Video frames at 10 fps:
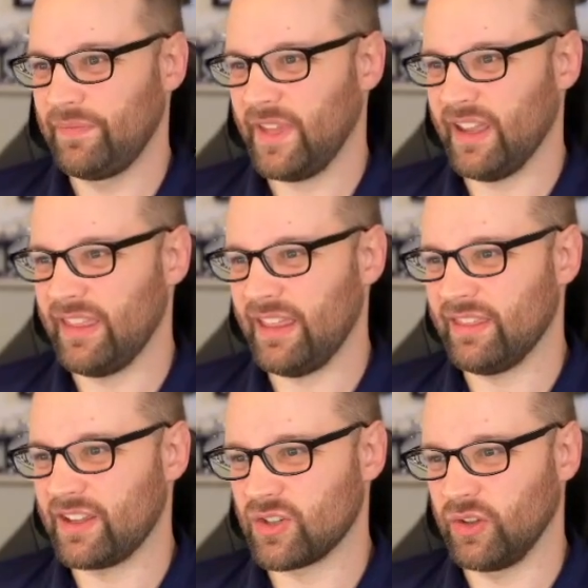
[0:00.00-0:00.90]
and then
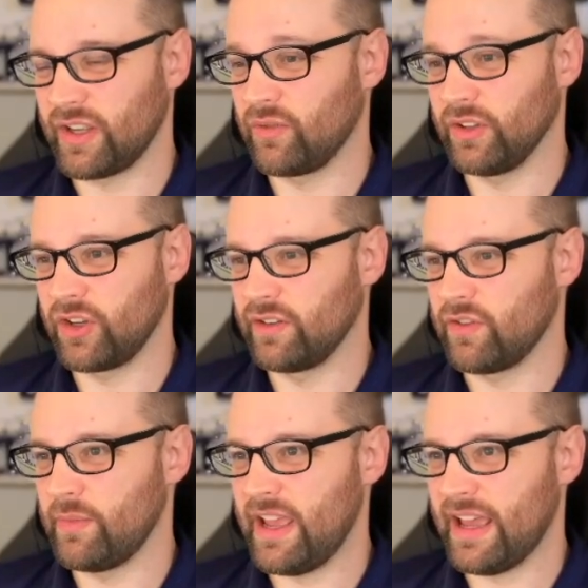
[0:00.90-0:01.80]
things are looking really good for me. I